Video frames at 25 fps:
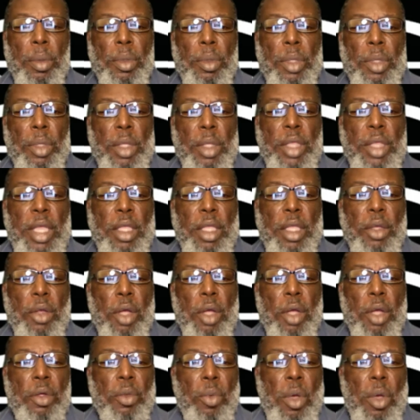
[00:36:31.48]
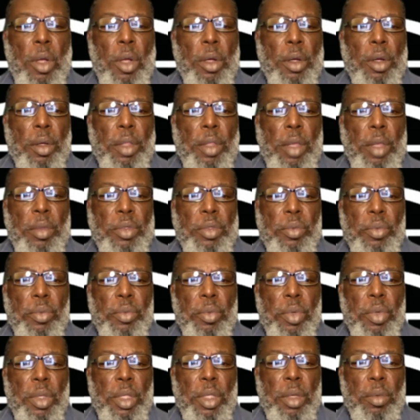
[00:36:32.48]
Thank you, Dr. Walker. That was
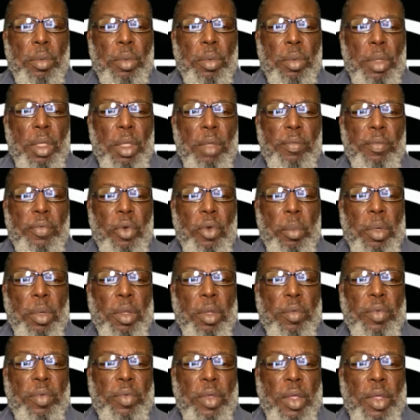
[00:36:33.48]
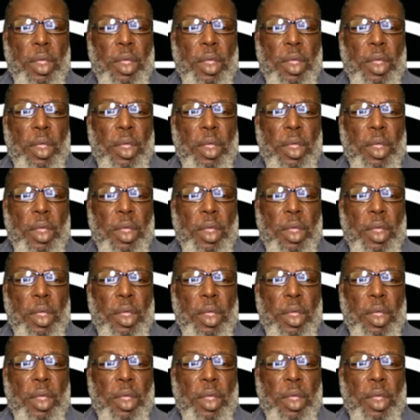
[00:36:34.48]
really, really informative.